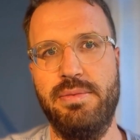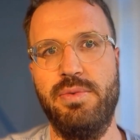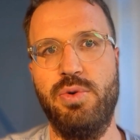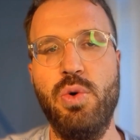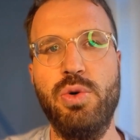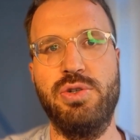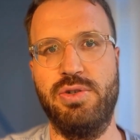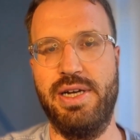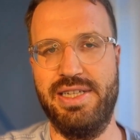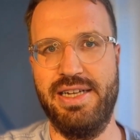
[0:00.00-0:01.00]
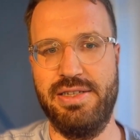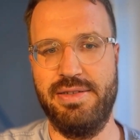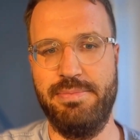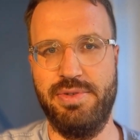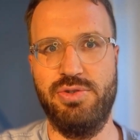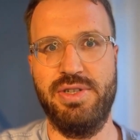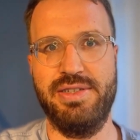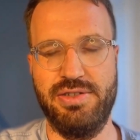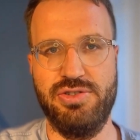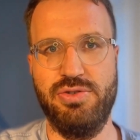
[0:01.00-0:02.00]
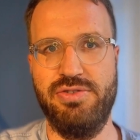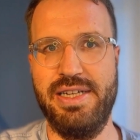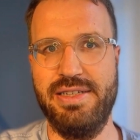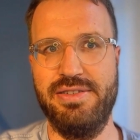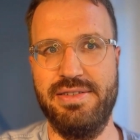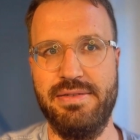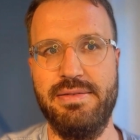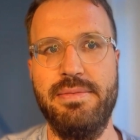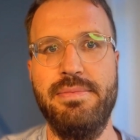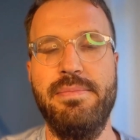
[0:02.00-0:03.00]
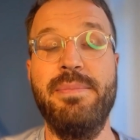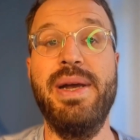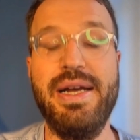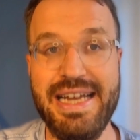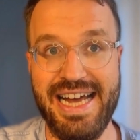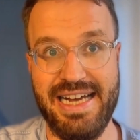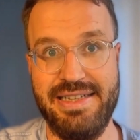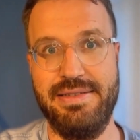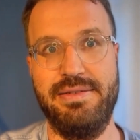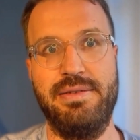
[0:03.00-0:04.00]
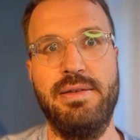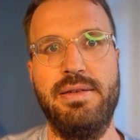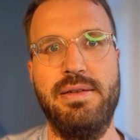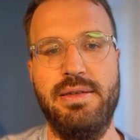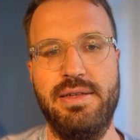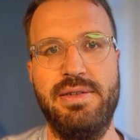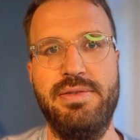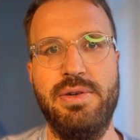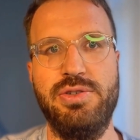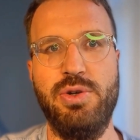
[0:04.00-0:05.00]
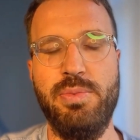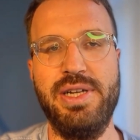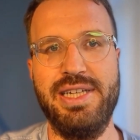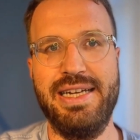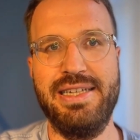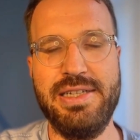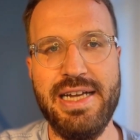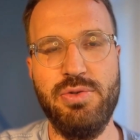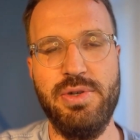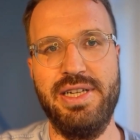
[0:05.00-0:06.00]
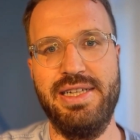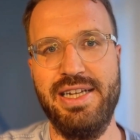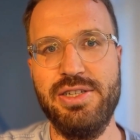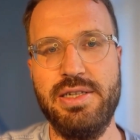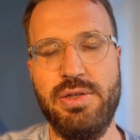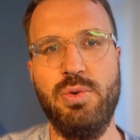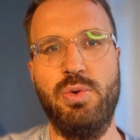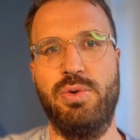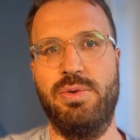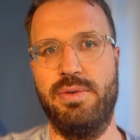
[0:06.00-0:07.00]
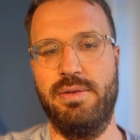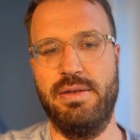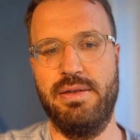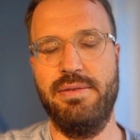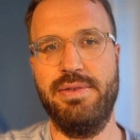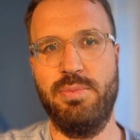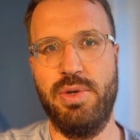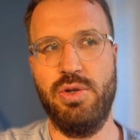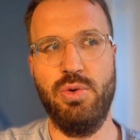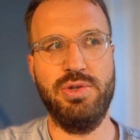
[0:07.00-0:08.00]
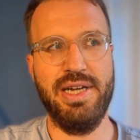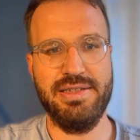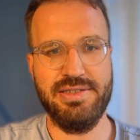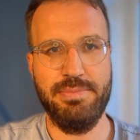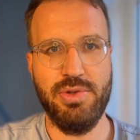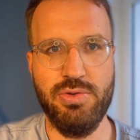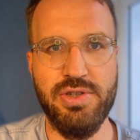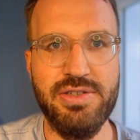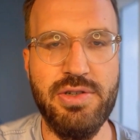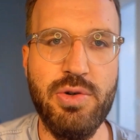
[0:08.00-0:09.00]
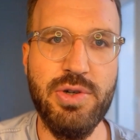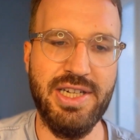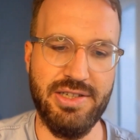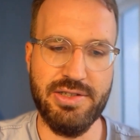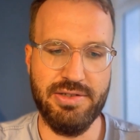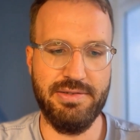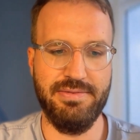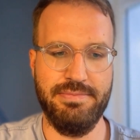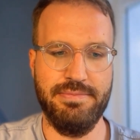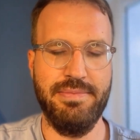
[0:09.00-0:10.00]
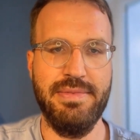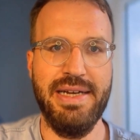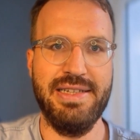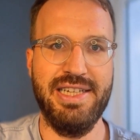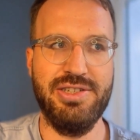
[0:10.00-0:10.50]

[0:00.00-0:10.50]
causal connection between the two things, but it can, if there is not really any genuine connection at all, then we call that a spurious correlation. And they